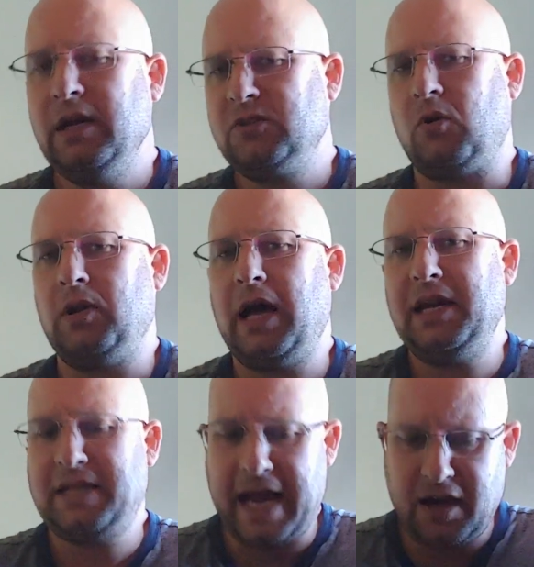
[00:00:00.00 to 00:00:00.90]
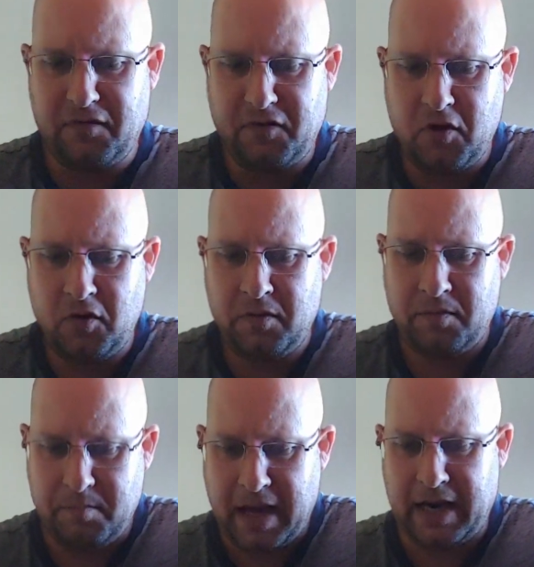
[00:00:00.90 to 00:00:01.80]
So I'd like to take a few
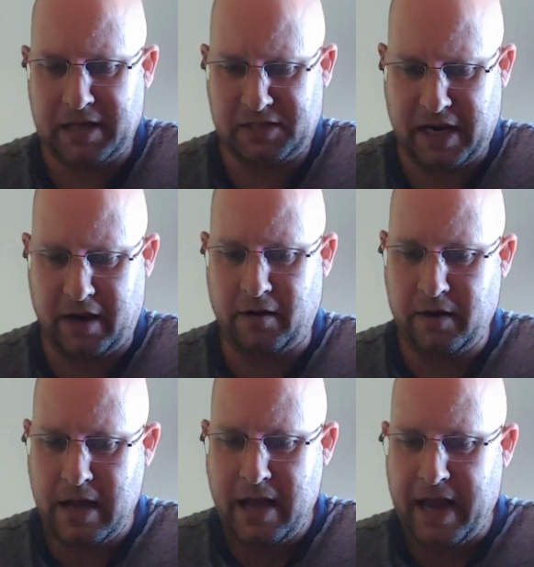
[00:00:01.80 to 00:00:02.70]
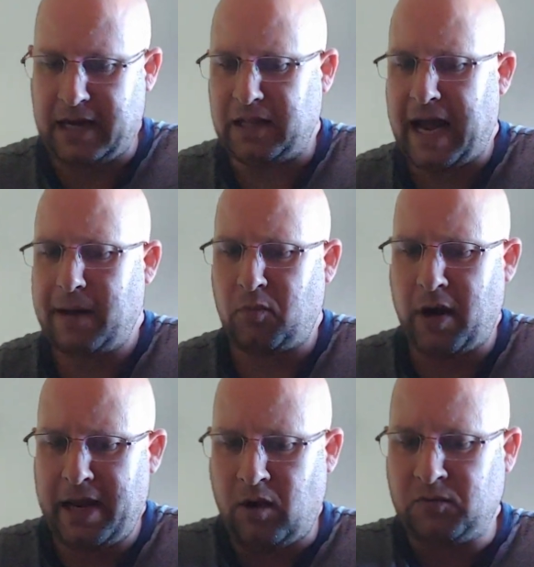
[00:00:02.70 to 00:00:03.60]
minutes here and
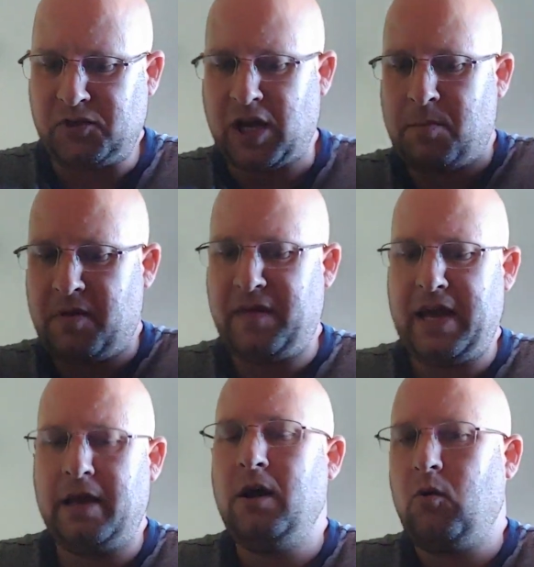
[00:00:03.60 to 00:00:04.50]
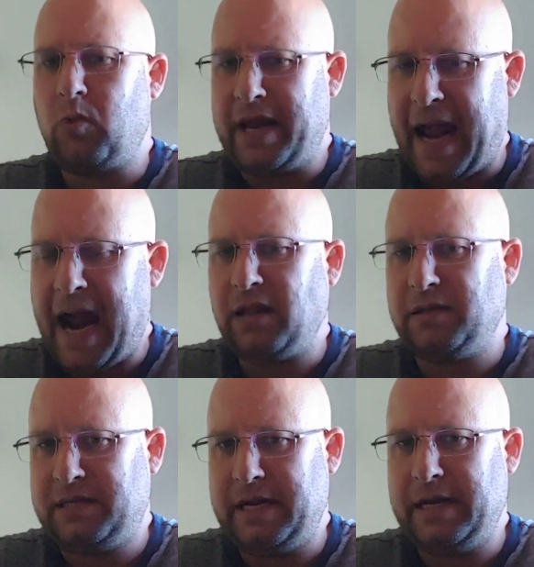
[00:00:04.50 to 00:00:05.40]
elaborate on some of the
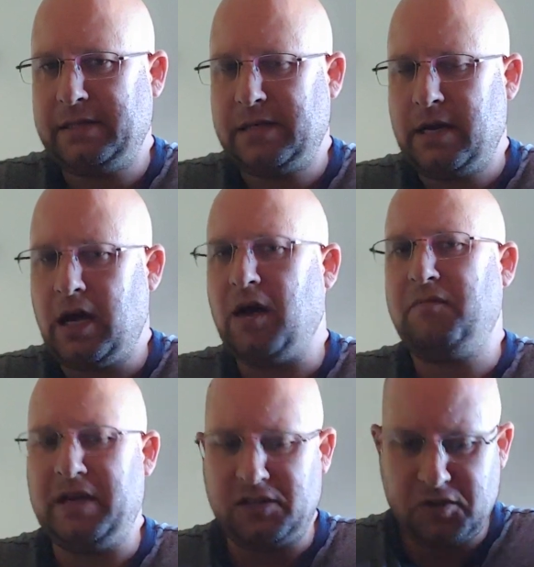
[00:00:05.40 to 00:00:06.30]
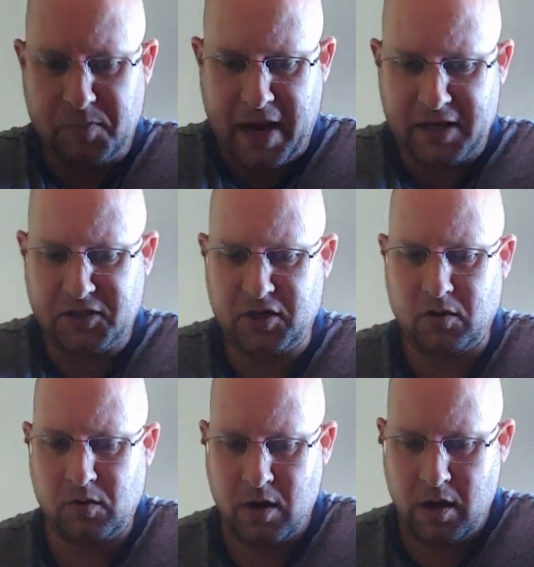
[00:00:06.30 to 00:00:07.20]
realities of this
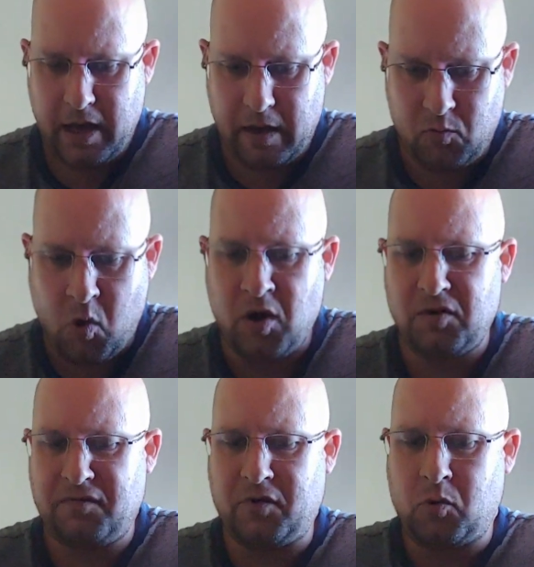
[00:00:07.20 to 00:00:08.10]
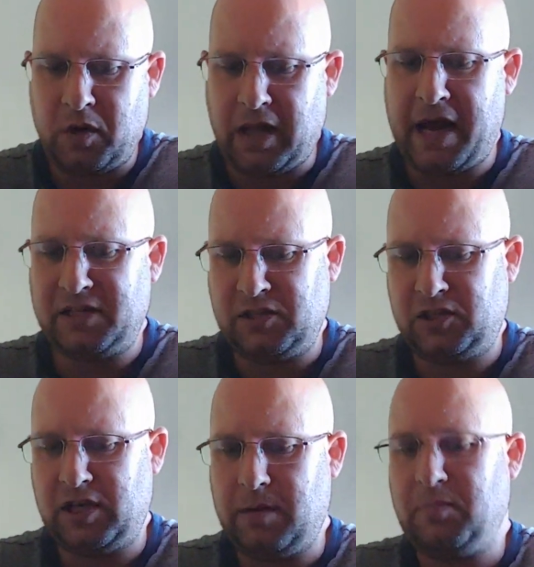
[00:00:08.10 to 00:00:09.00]
special and wonderful
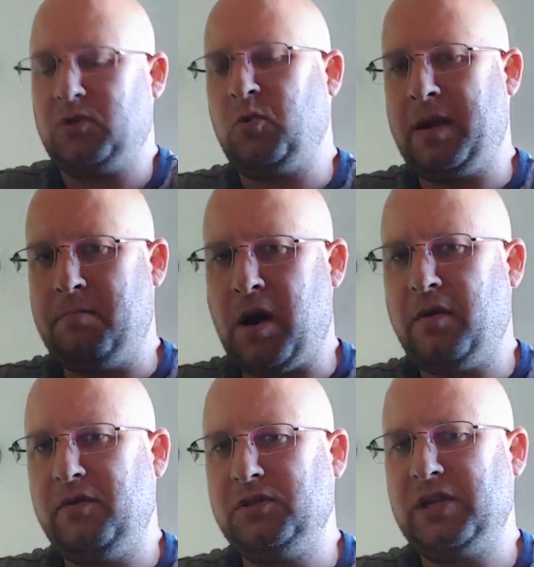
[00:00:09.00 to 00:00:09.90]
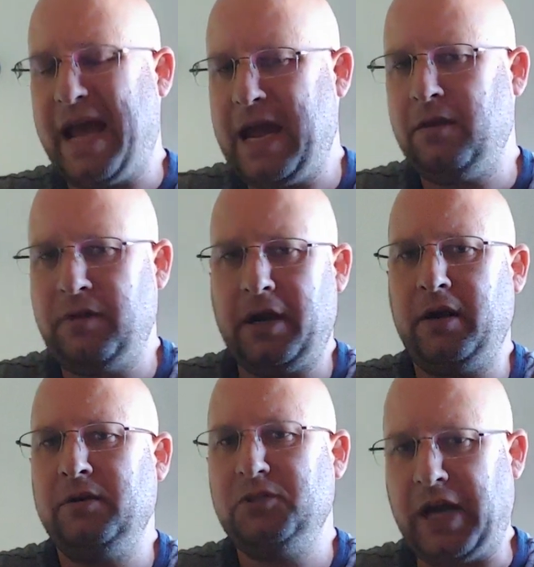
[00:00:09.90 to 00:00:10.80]
relationship between mothers and
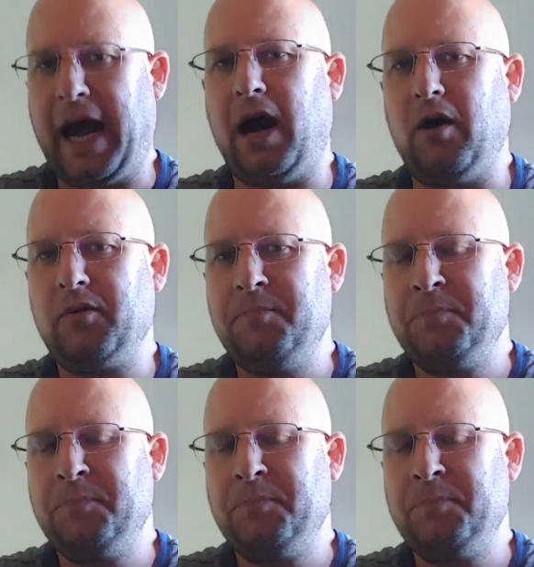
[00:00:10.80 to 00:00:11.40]
their child.